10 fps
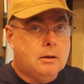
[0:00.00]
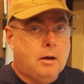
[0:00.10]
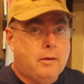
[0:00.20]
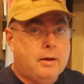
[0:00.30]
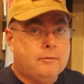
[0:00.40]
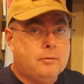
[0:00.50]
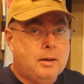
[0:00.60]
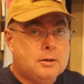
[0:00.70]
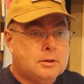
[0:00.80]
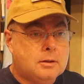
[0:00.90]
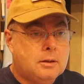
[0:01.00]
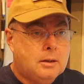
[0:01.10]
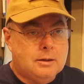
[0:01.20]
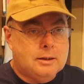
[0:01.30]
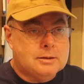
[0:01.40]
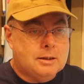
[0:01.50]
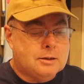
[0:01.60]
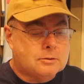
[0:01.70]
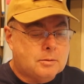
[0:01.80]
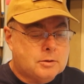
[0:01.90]
All that information is in the
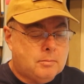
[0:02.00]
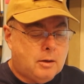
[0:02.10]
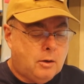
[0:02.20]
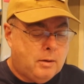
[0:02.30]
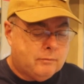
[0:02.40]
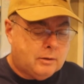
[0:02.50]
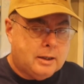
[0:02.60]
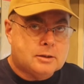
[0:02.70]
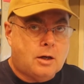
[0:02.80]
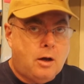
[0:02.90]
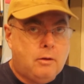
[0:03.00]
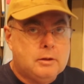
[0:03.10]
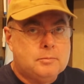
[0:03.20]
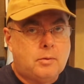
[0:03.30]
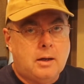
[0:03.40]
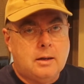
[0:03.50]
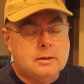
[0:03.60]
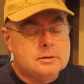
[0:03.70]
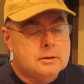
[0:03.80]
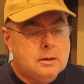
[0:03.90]
description below. We have links to all these
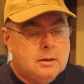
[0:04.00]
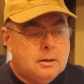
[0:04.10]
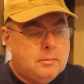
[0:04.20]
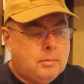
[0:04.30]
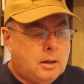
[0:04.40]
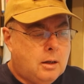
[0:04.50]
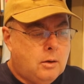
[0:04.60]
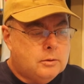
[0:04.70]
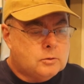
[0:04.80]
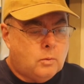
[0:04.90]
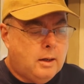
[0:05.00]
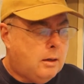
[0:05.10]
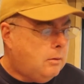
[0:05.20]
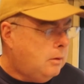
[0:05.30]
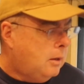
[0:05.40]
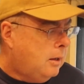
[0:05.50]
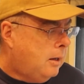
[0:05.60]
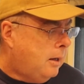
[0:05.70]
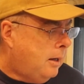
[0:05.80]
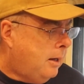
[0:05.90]
products below as well.
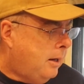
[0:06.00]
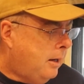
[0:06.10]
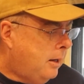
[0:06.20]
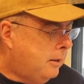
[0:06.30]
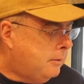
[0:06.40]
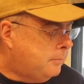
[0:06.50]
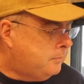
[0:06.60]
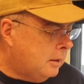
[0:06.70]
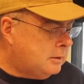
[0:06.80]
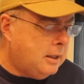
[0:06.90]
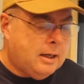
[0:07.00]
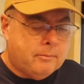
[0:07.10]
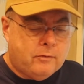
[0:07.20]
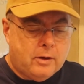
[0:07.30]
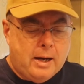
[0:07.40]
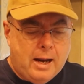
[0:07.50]
And I'll tell you, I'm very